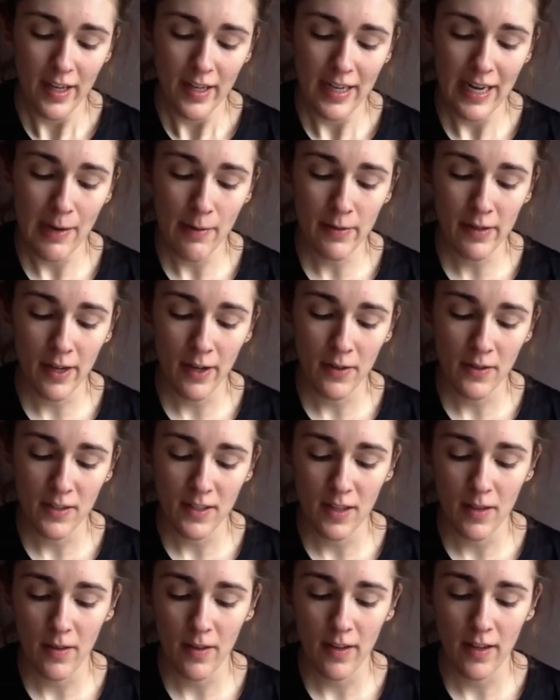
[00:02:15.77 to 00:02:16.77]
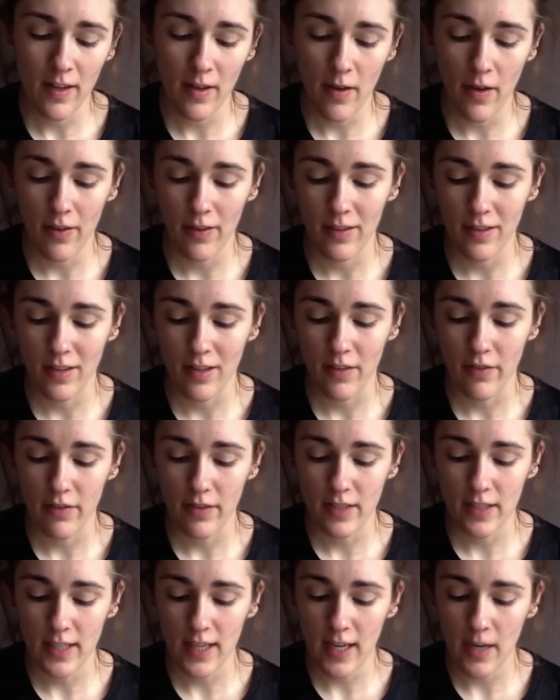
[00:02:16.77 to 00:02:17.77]
Now we're going onto the
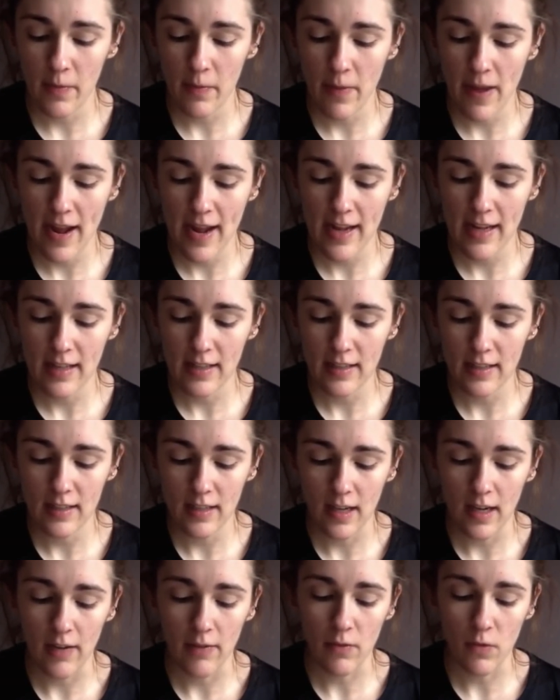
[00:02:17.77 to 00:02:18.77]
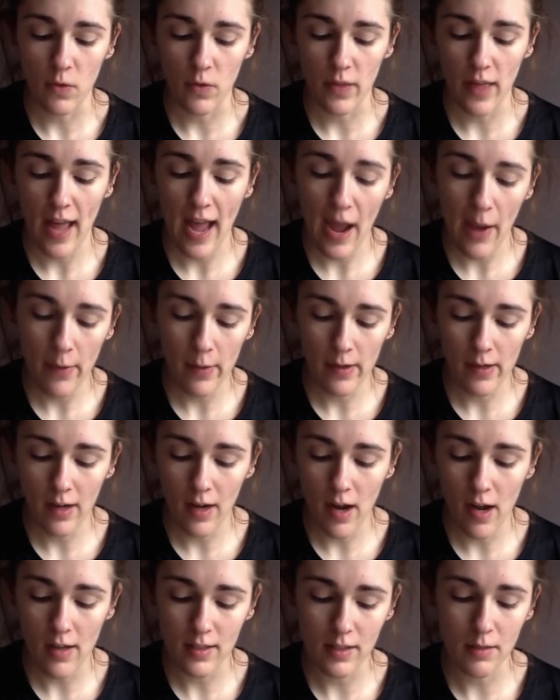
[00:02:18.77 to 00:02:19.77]
skin base. I've got the
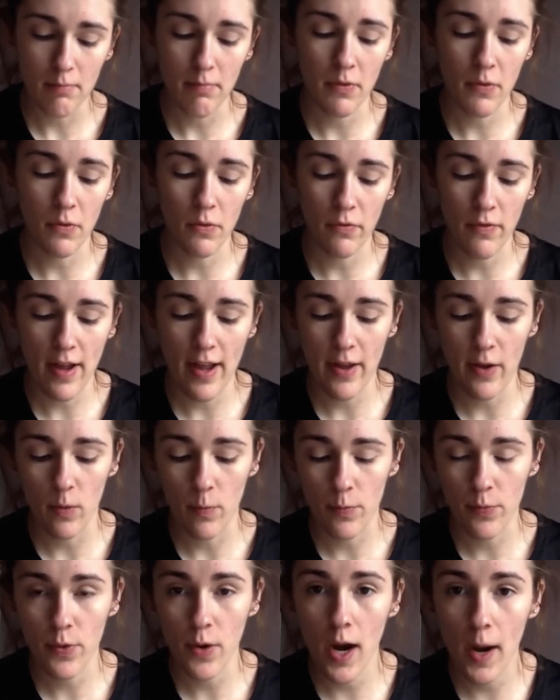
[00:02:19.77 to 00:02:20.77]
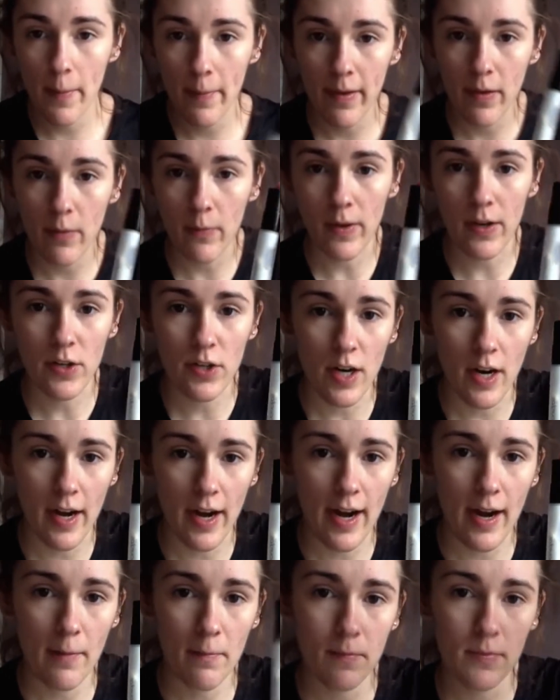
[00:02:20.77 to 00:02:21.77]
Hourglass Mineral Veil Primer, which I
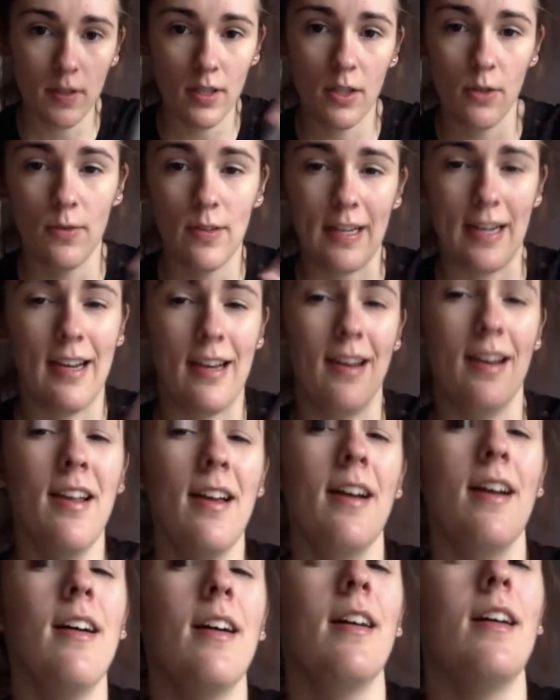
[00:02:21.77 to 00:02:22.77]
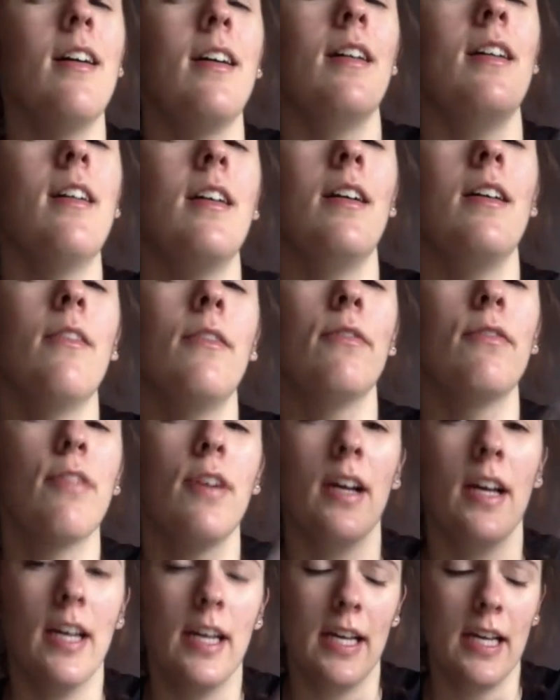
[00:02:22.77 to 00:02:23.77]
absolutely love.
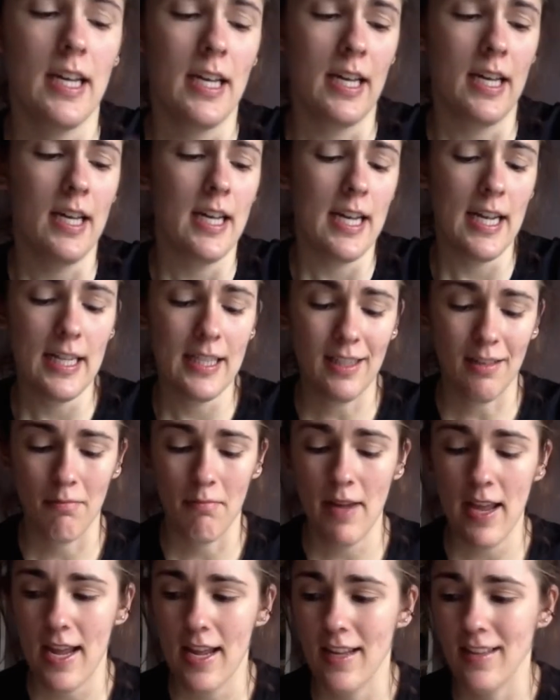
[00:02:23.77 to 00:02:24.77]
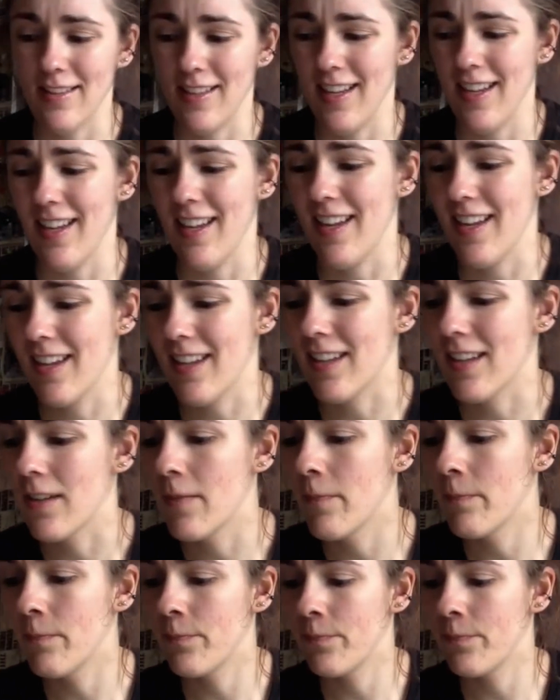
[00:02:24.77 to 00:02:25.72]
It's amazing.